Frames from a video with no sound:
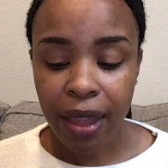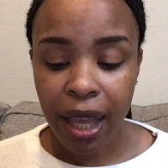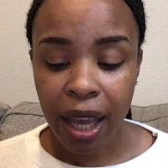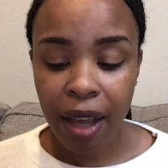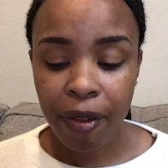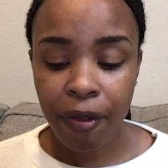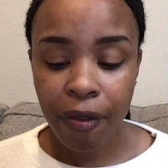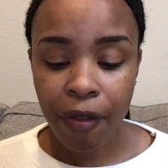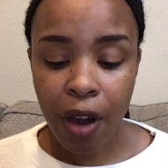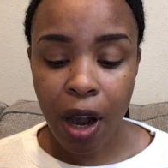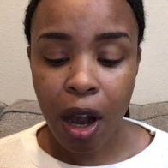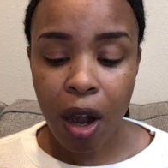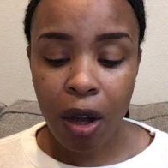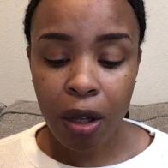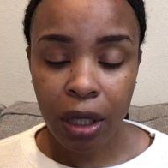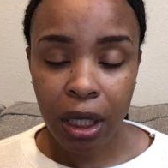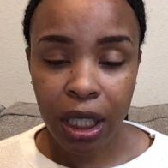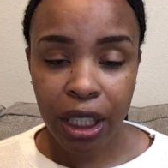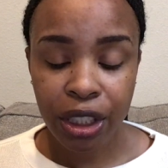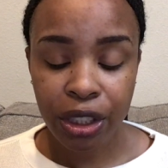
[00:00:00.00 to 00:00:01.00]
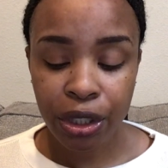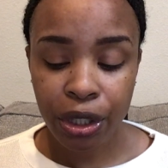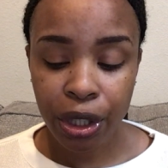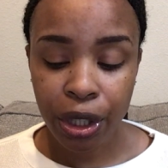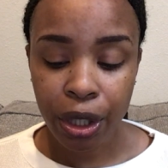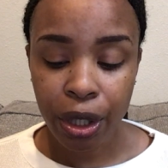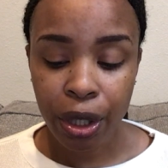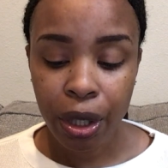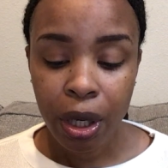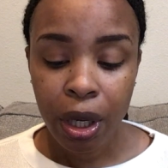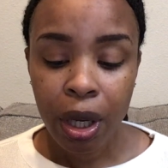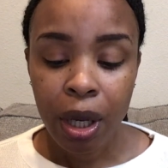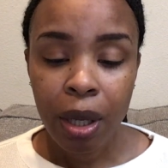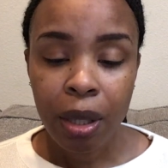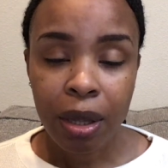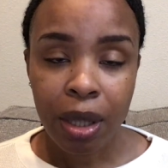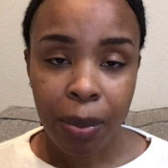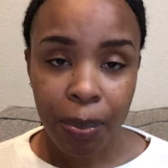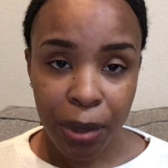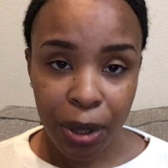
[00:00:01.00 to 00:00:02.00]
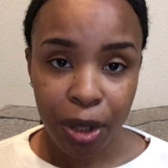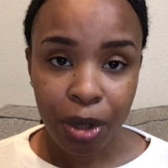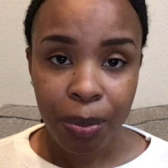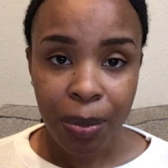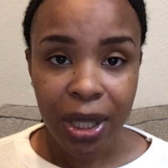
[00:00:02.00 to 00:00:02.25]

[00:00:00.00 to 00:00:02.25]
They fall under the build